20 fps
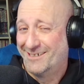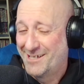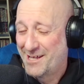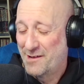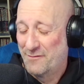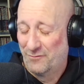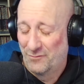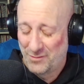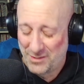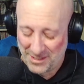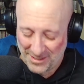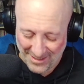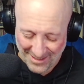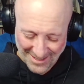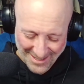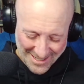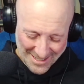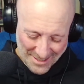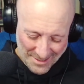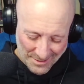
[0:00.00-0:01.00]
every
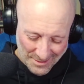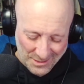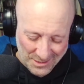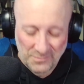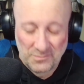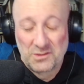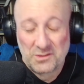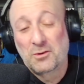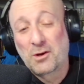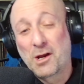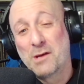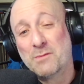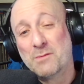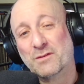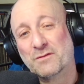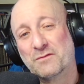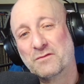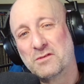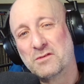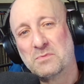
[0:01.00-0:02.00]
subscriber
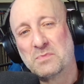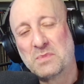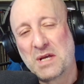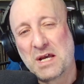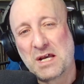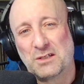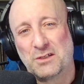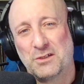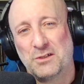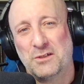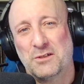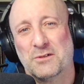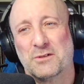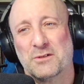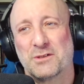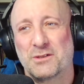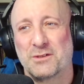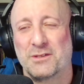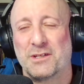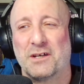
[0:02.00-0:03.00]
for the past year.
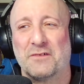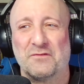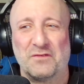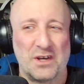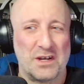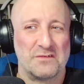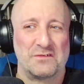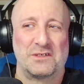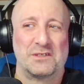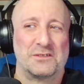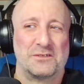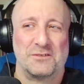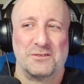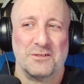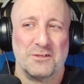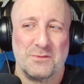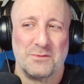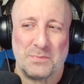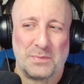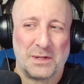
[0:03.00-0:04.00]
So that five cents that
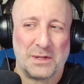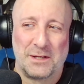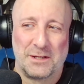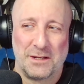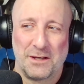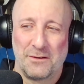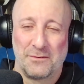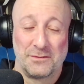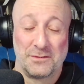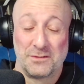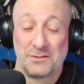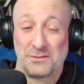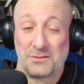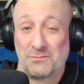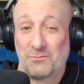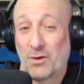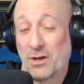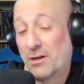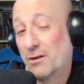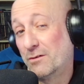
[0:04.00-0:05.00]
they're paying out is
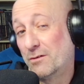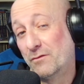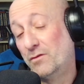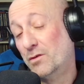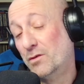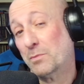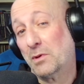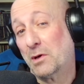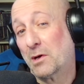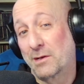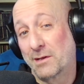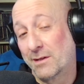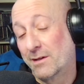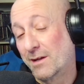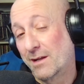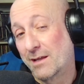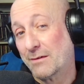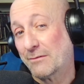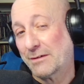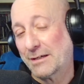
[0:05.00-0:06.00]
right out of your pocket
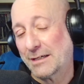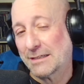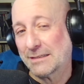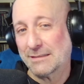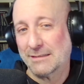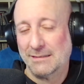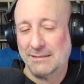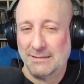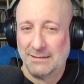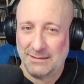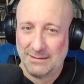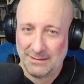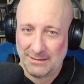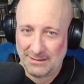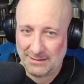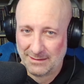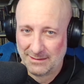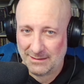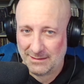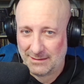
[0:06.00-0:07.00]
anyway.
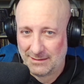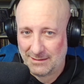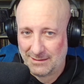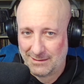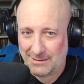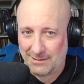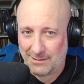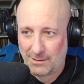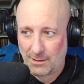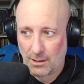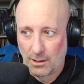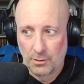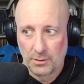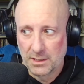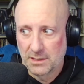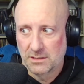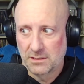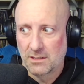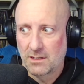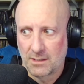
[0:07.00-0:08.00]
Oh,
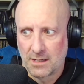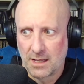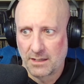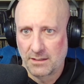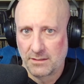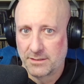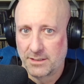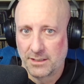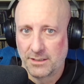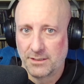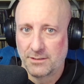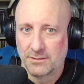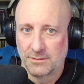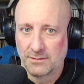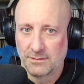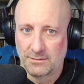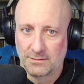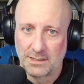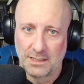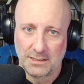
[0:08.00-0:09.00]
that's not an
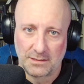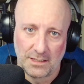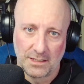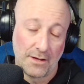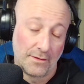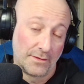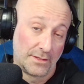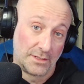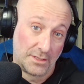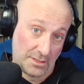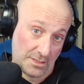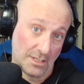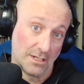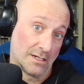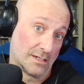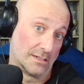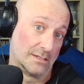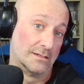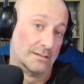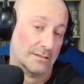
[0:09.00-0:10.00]
accusation. That's how it's
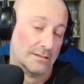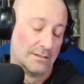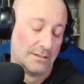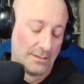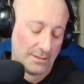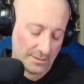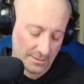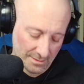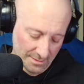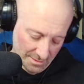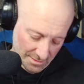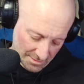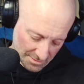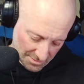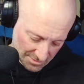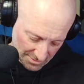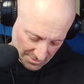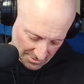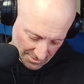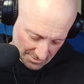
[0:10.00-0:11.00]
done.
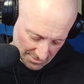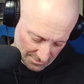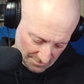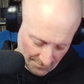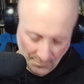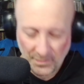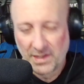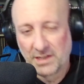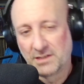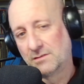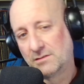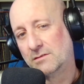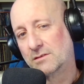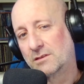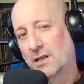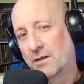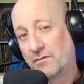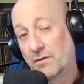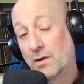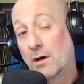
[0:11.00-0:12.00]
And since
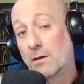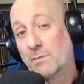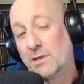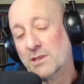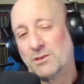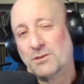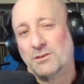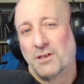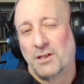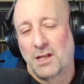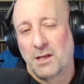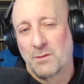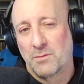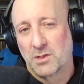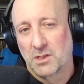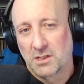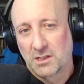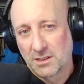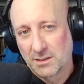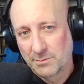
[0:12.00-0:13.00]
I've not mentioned the name of
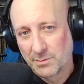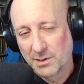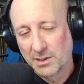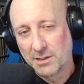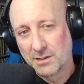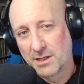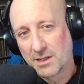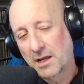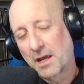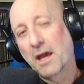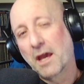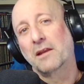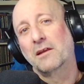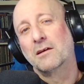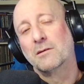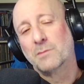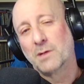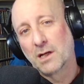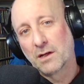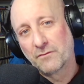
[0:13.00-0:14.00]
the company, they can't
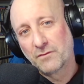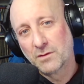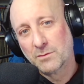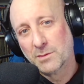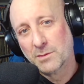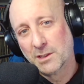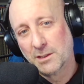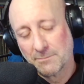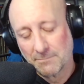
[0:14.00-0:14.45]
come after me.